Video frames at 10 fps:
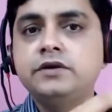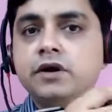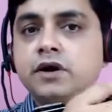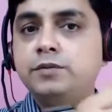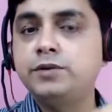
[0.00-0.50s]

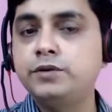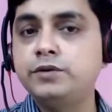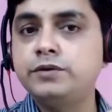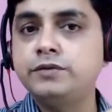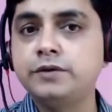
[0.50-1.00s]

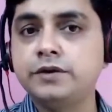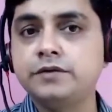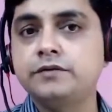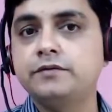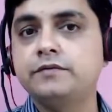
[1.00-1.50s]
abused me
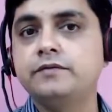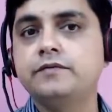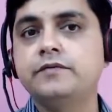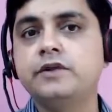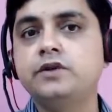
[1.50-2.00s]

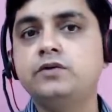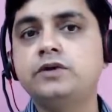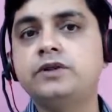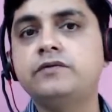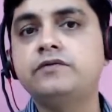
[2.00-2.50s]
during
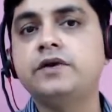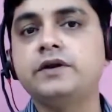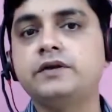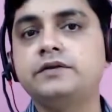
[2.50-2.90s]
the fight,